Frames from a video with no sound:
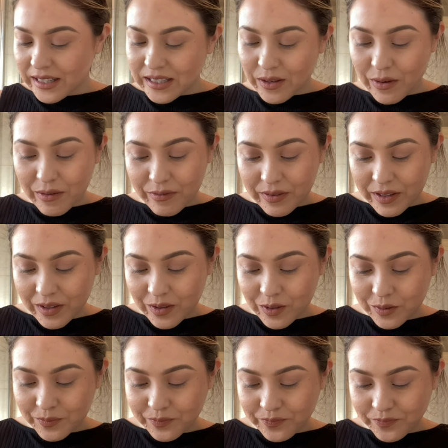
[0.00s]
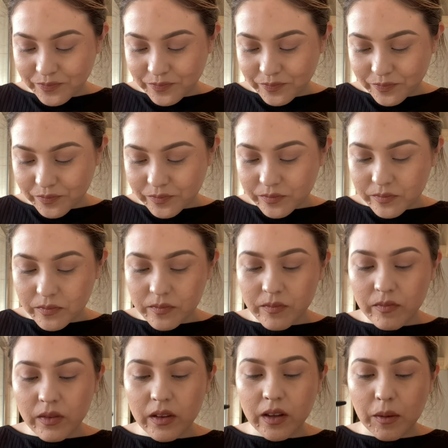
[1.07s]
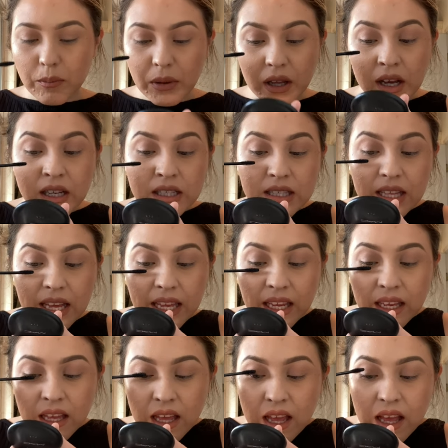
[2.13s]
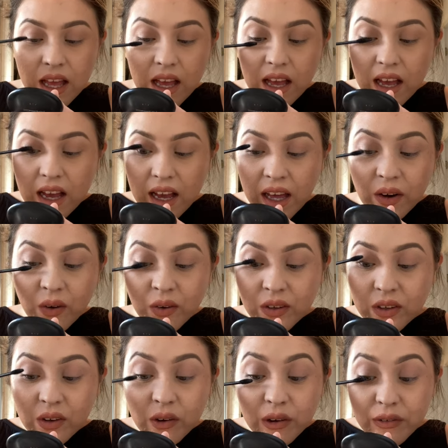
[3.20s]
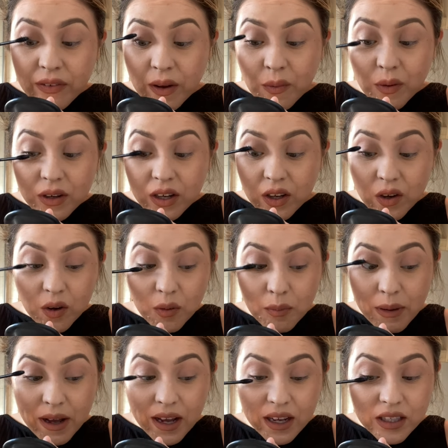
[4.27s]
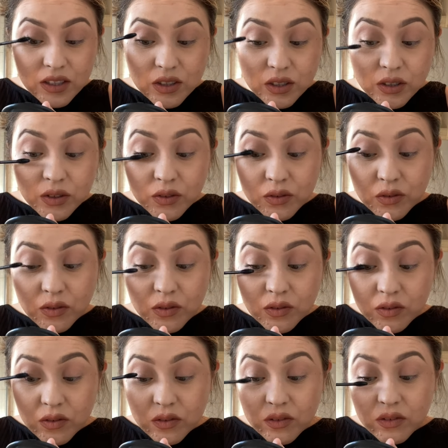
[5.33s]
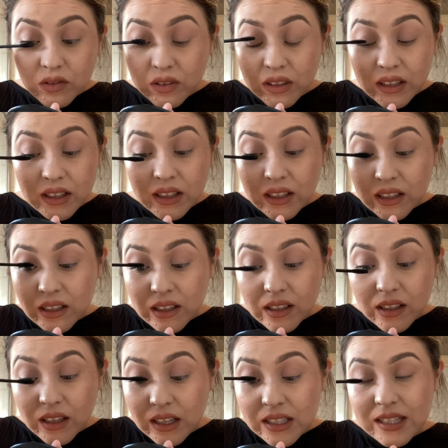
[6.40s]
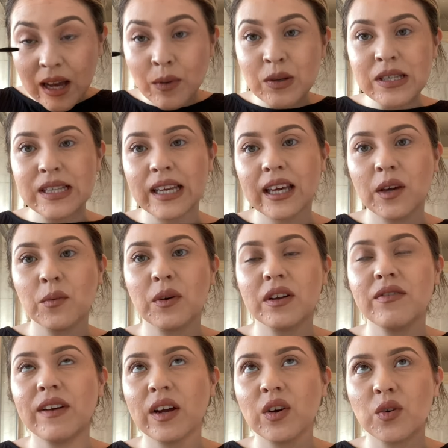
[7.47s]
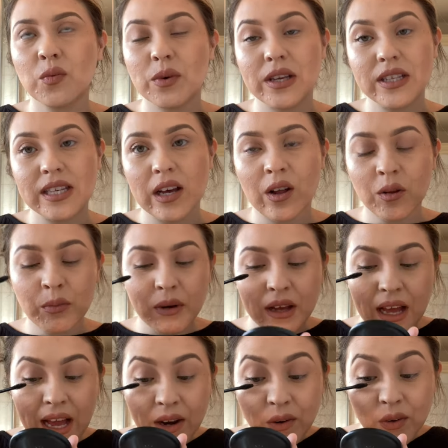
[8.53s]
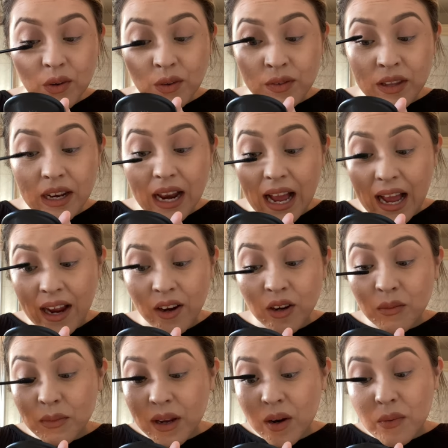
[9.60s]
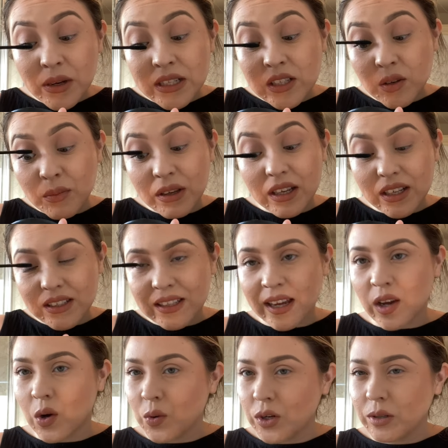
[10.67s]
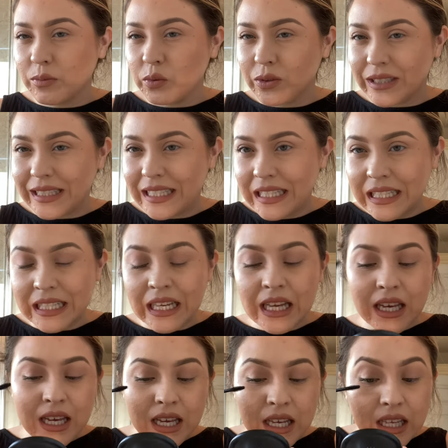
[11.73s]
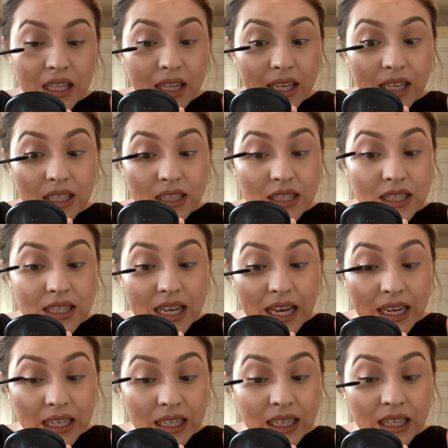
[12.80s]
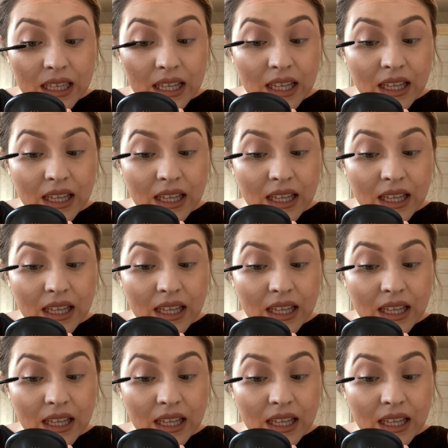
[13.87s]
I feel. Plus, like, I don't know if I want to go back to, because I was thinking, what if I go to retail? But I don't know if they'd hire me at retail, because I own a boutique. Like, it's technically,